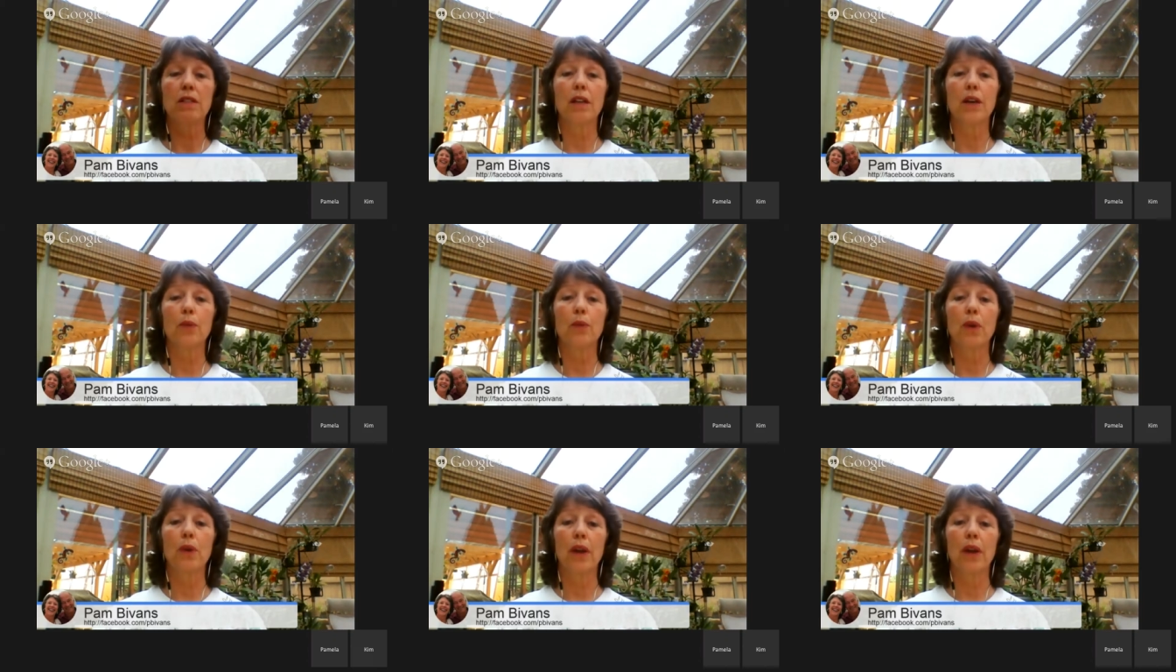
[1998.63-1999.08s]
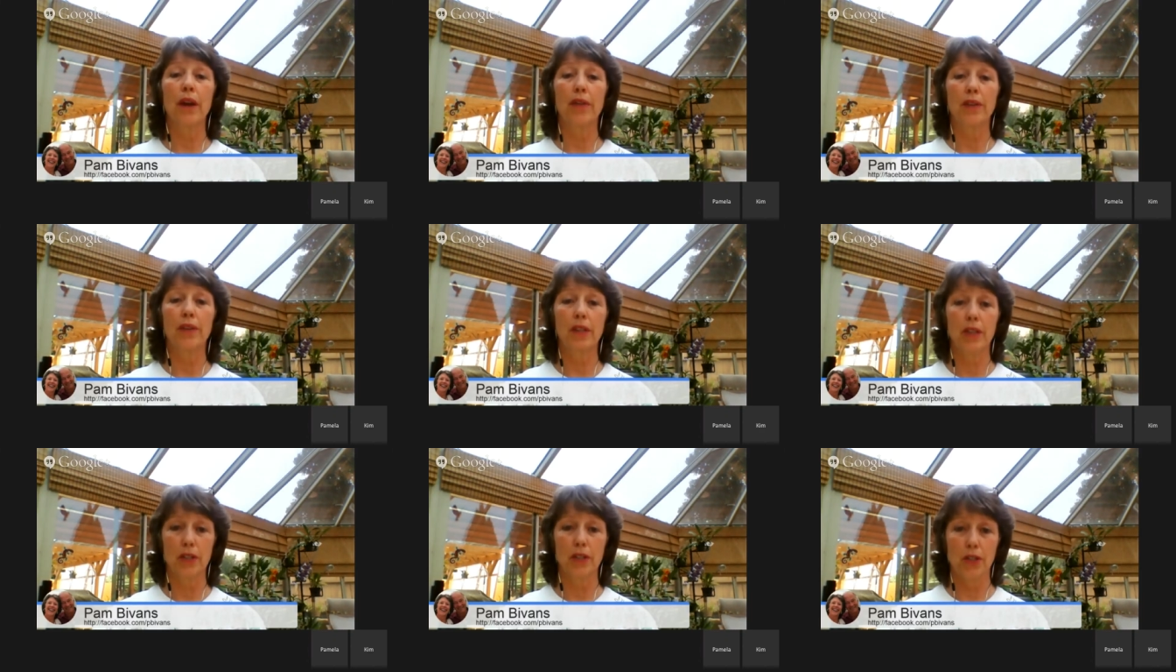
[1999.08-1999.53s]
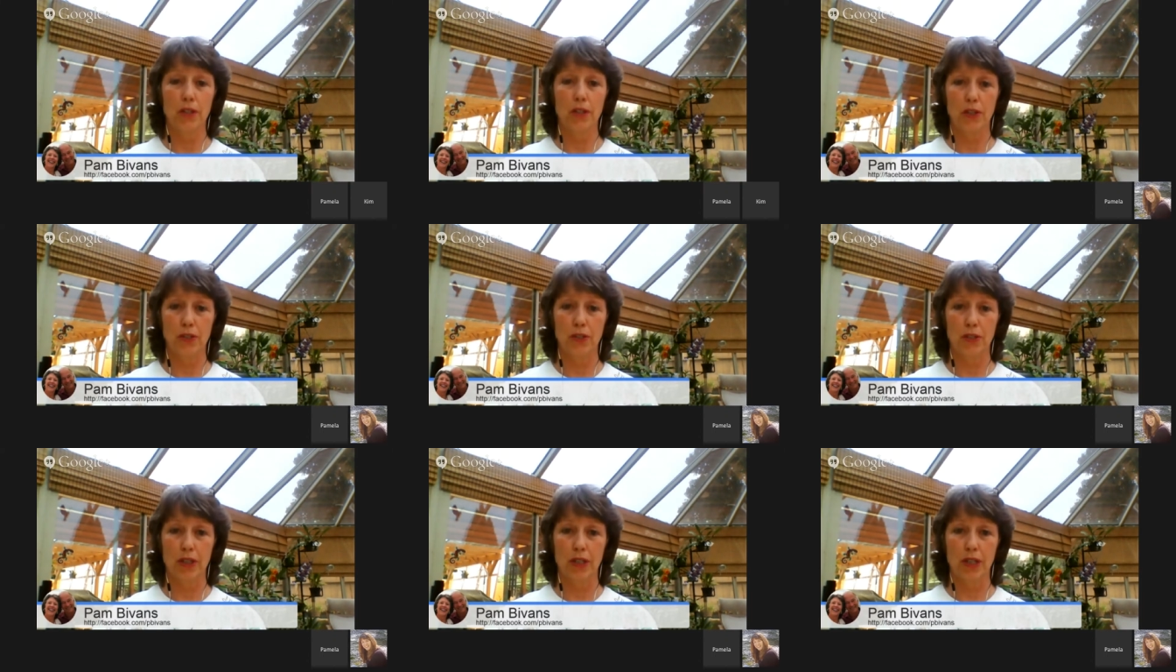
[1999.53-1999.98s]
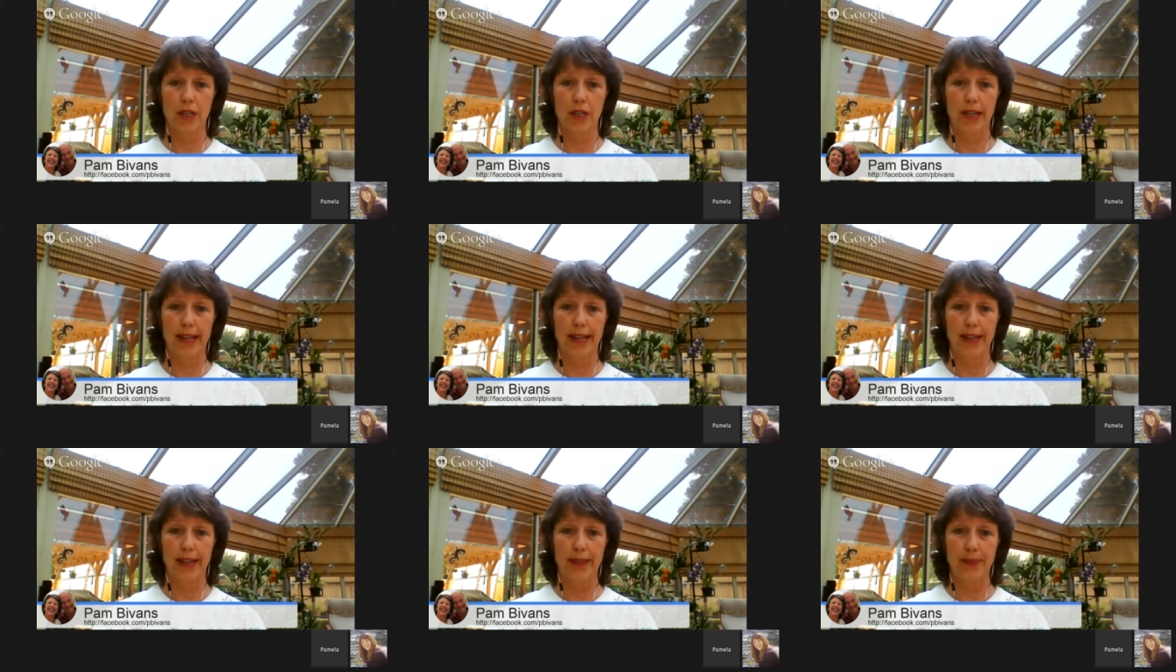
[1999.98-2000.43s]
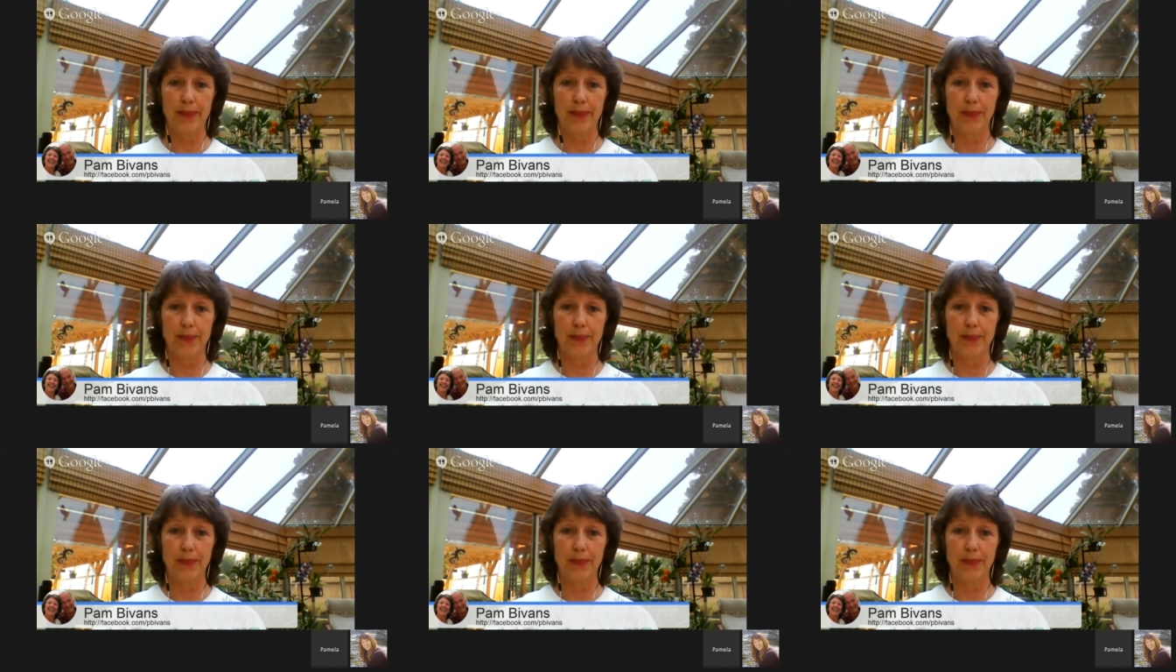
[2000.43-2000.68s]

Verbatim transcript: like we're having issues today.